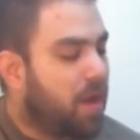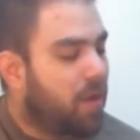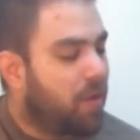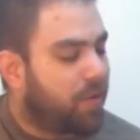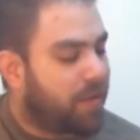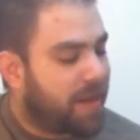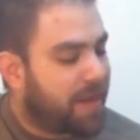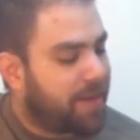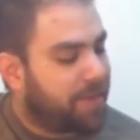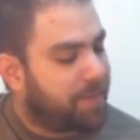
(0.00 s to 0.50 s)

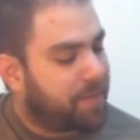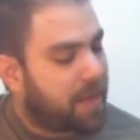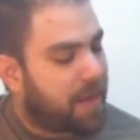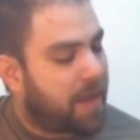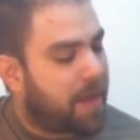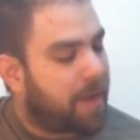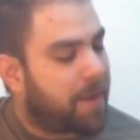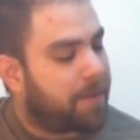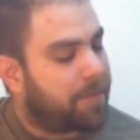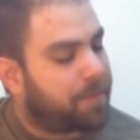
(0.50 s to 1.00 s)
Okay,
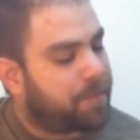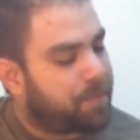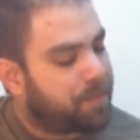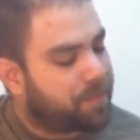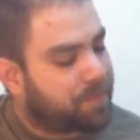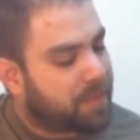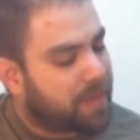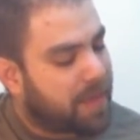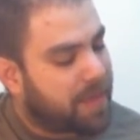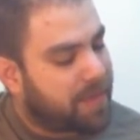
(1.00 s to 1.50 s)

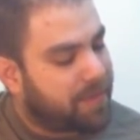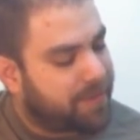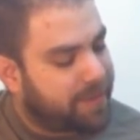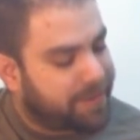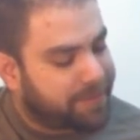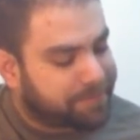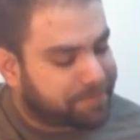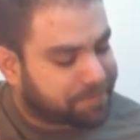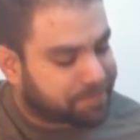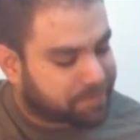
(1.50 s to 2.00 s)
um,
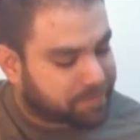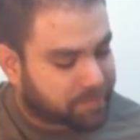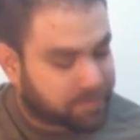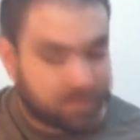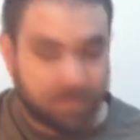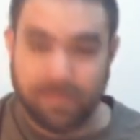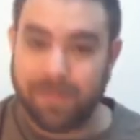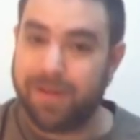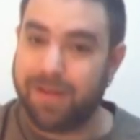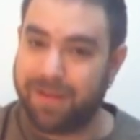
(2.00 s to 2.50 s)
anyway,
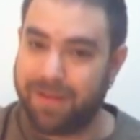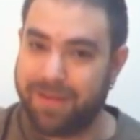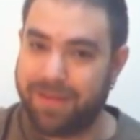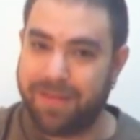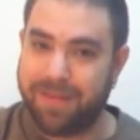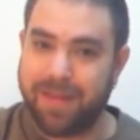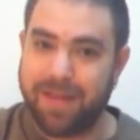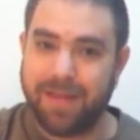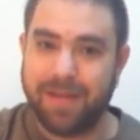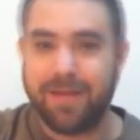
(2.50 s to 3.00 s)

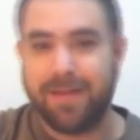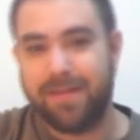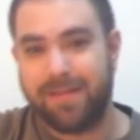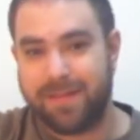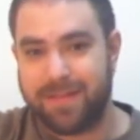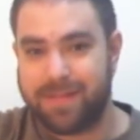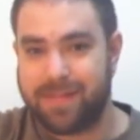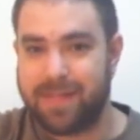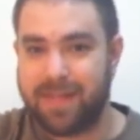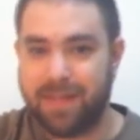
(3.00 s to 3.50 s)
then
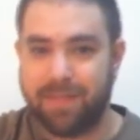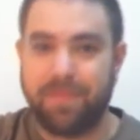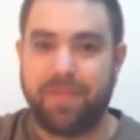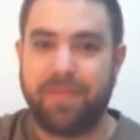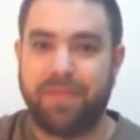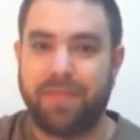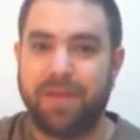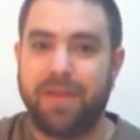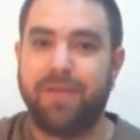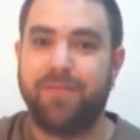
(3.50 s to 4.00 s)
the same
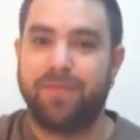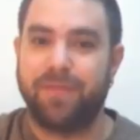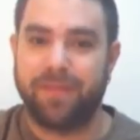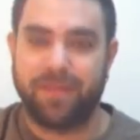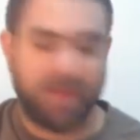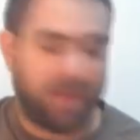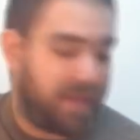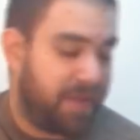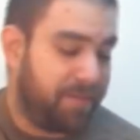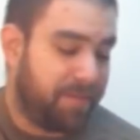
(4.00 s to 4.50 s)
thing
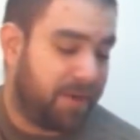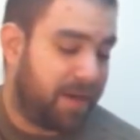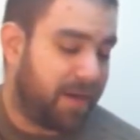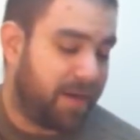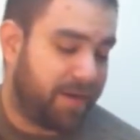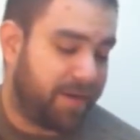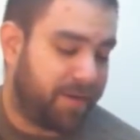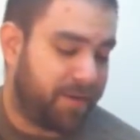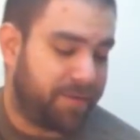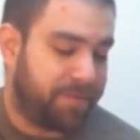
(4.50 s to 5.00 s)
with E
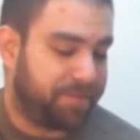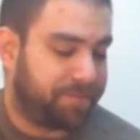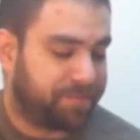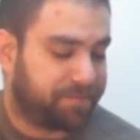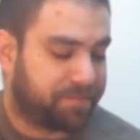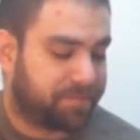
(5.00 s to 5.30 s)
minor.